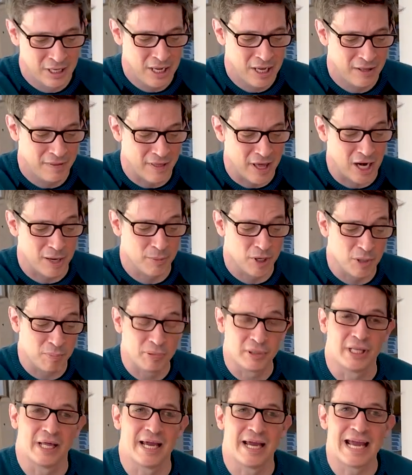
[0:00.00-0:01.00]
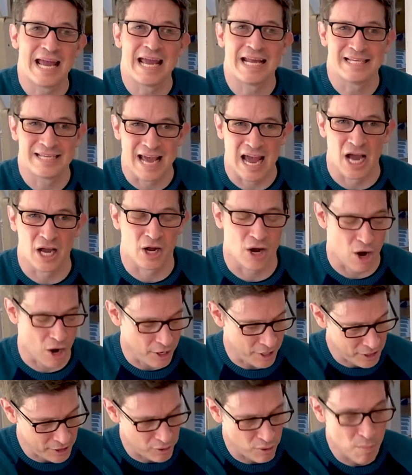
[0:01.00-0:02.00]
Then I'm gonna play a tag
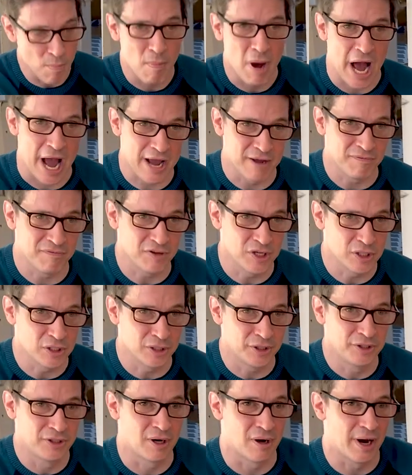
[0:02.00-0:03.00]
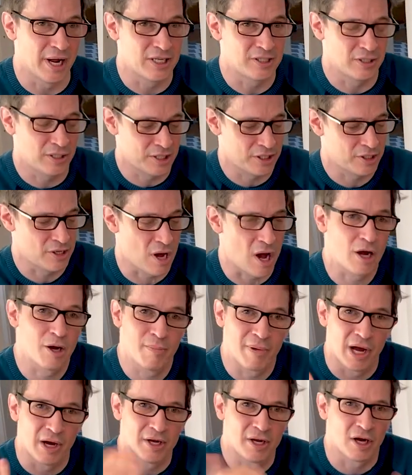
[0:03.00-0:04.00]
card into my field. All right, so let's talk
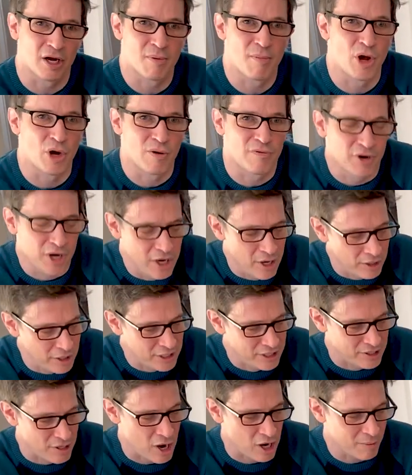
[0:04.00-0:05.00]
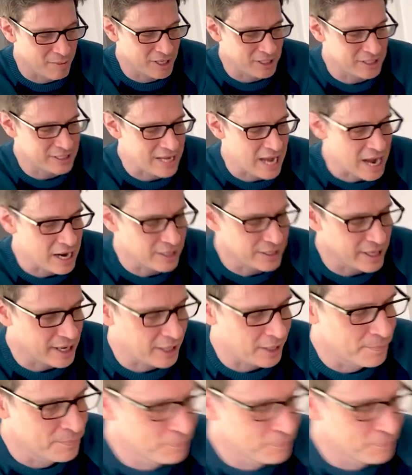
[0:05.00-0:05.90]
about here. Come on over here and let's talk about the tag deck.